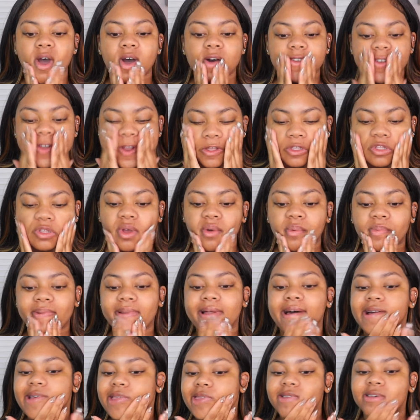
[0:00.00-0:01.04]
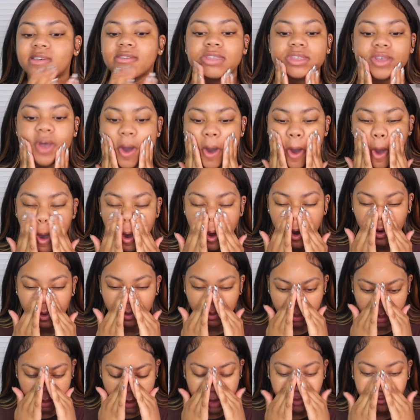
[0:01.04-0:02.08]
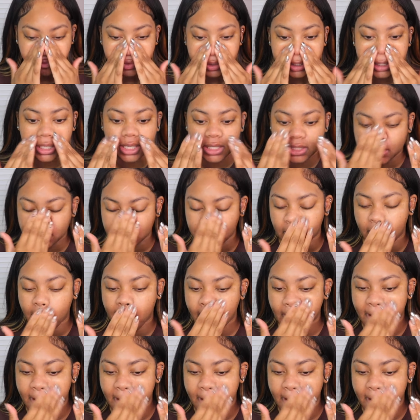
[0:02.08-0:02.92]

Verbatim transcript: I just apply this all over my face.